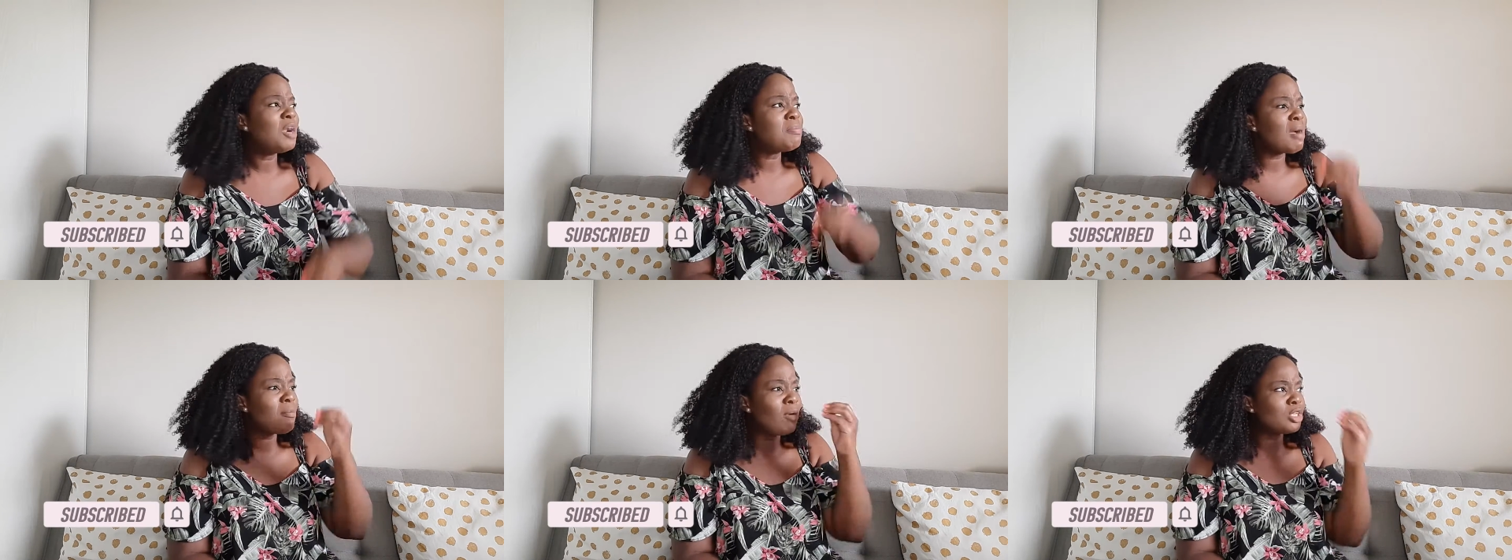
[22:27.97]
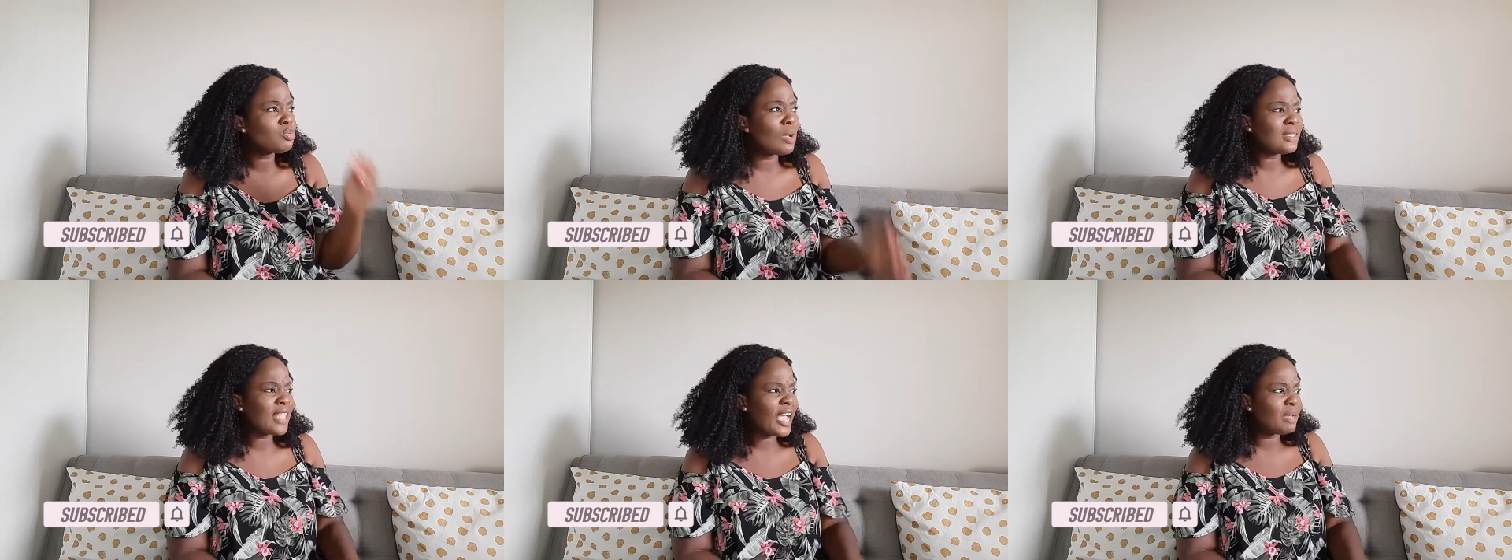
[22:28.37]
of my boss
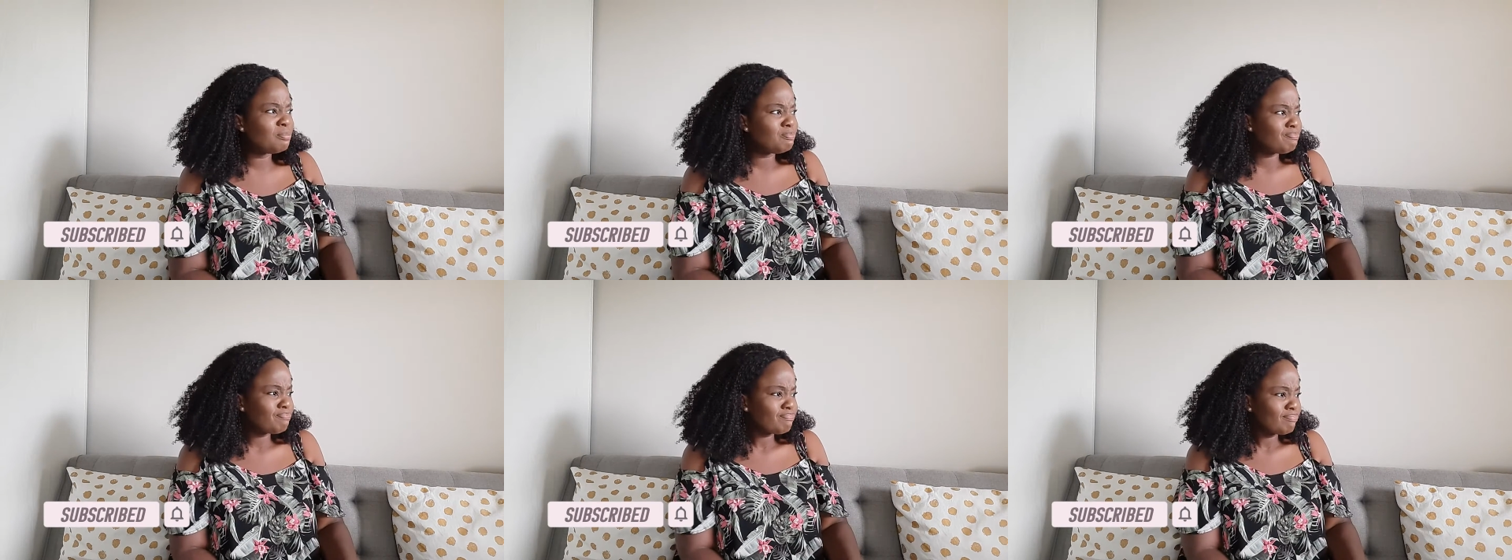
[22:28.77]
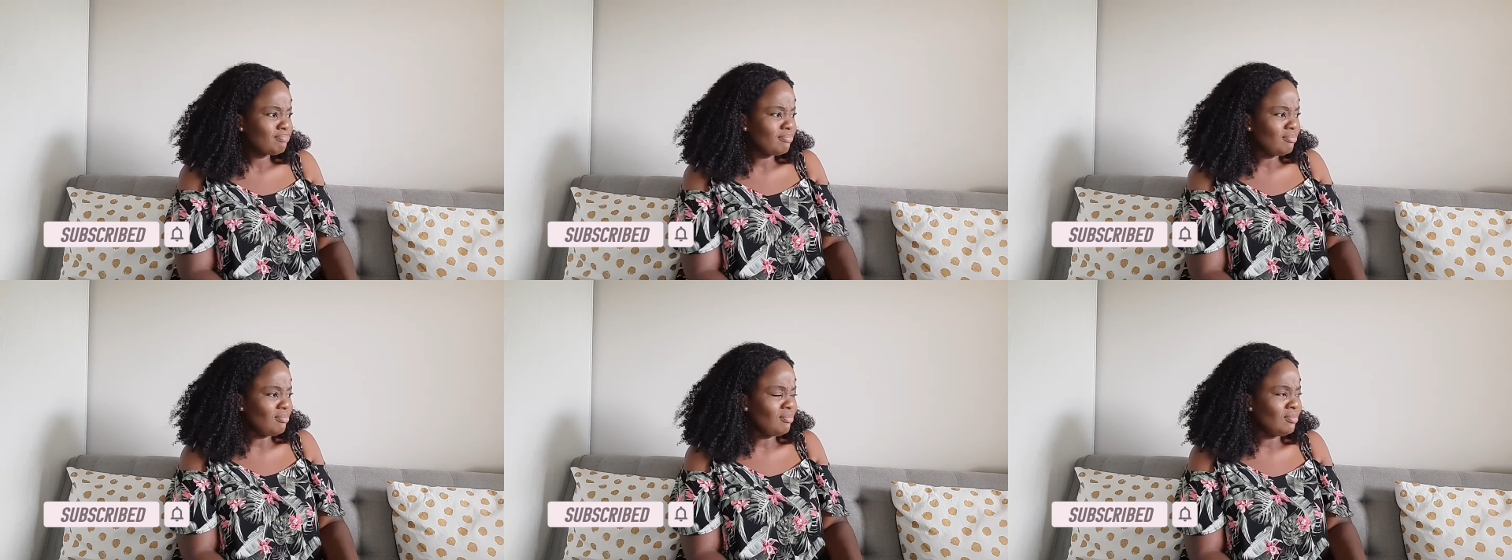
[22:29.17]
one time,
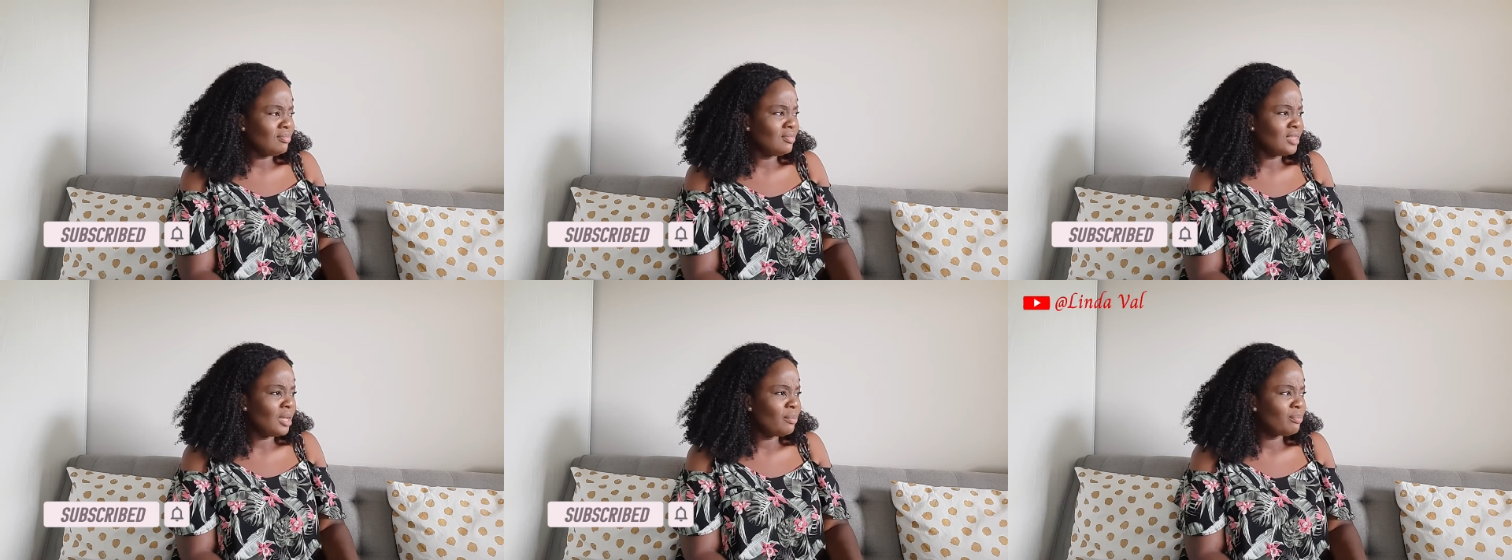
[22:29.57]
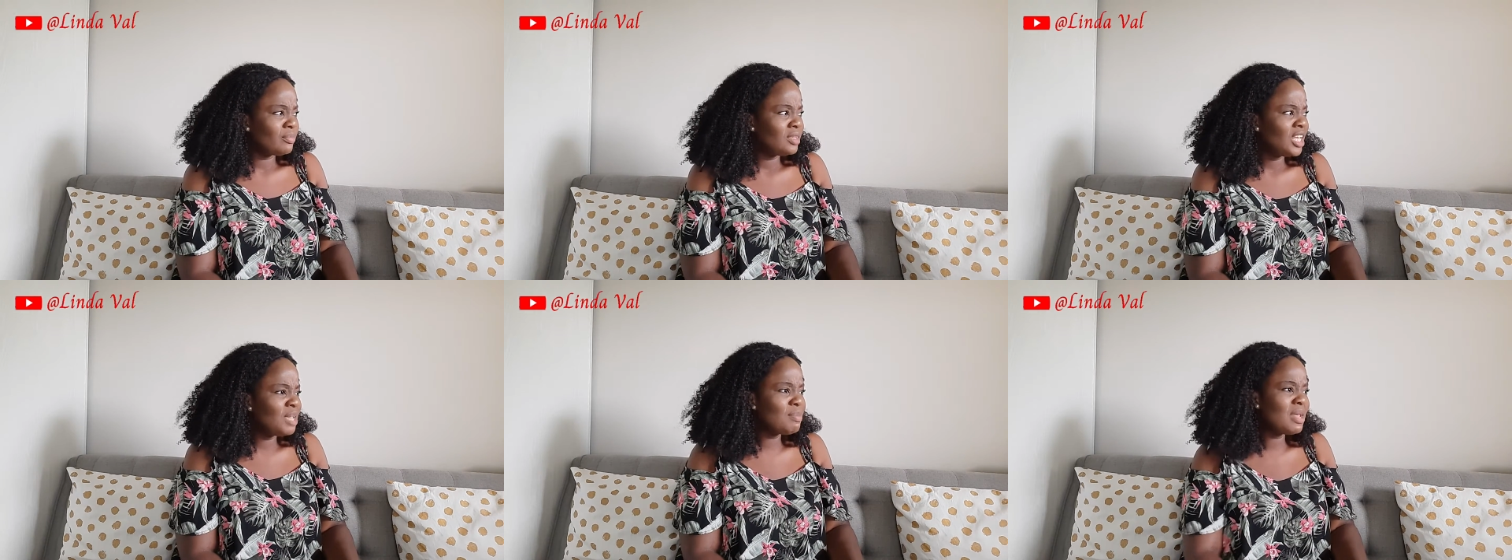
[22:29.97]

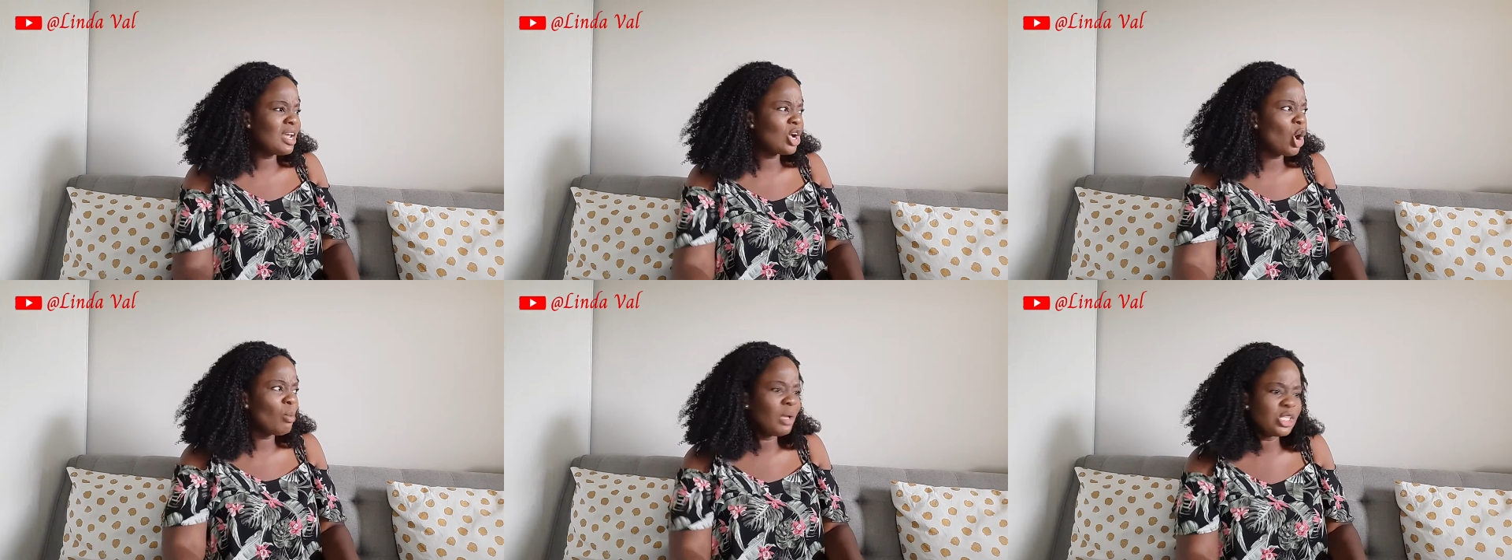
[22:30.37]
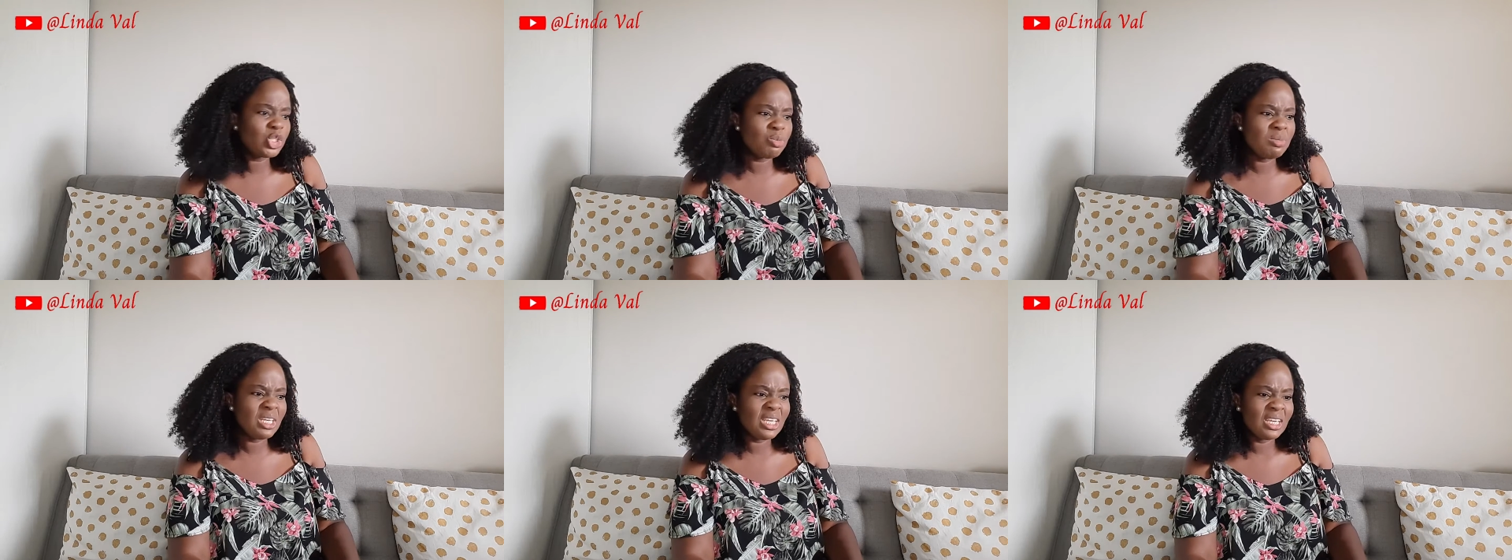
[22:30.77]
he made a comment to
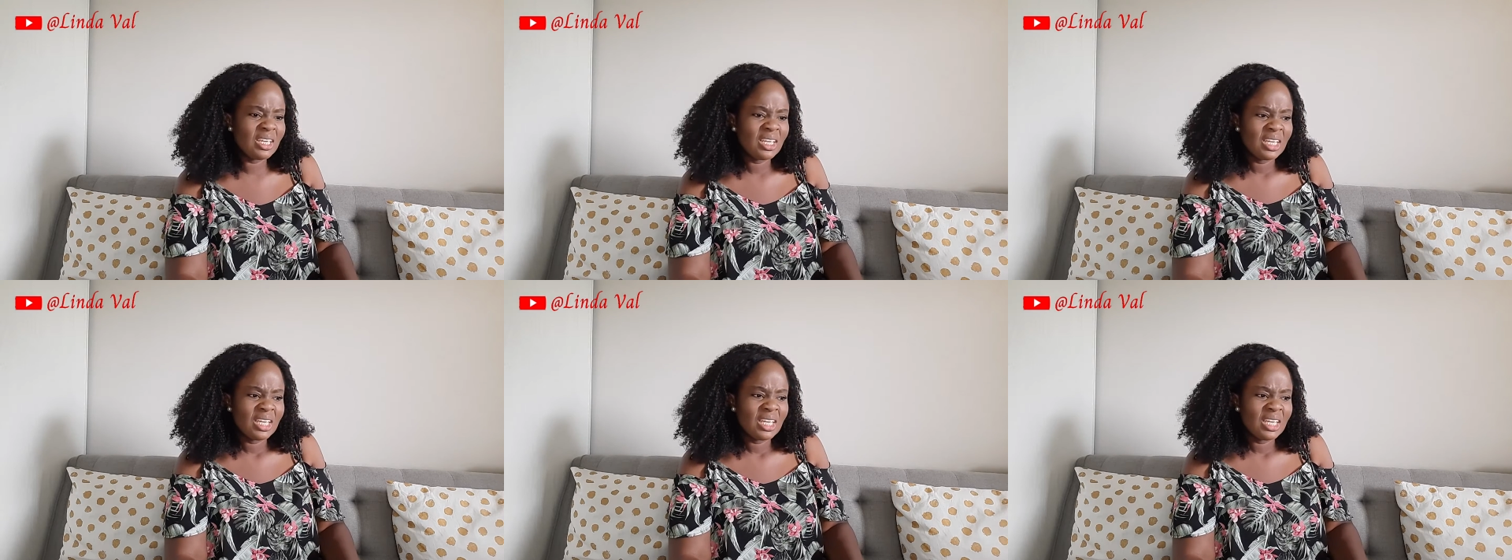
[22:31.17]
me.